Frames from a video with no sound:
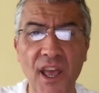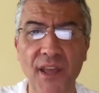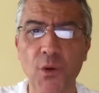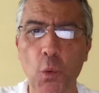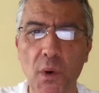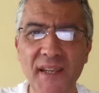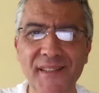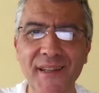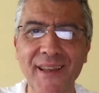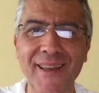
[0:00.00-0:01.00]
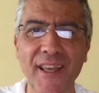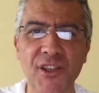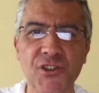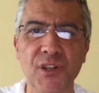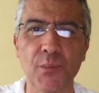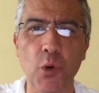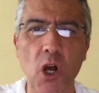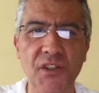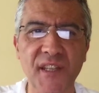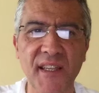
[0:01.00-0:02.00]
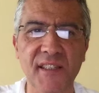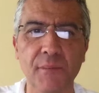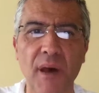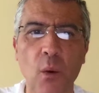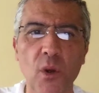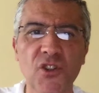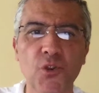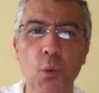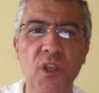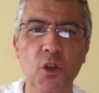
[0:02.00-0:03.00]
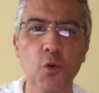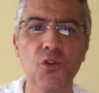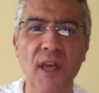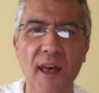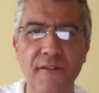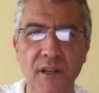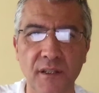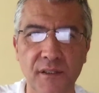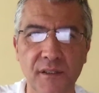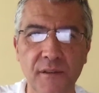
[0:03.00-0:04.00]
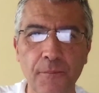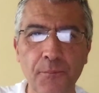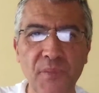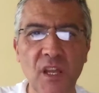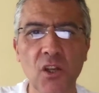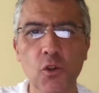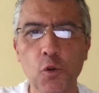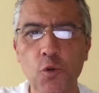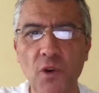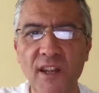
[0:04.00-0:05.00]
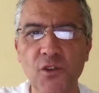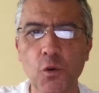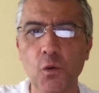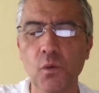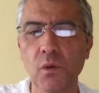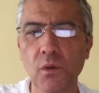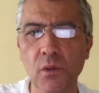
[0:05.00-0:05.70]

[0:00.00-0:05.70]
and reasoning is the process by which we use evidence to try to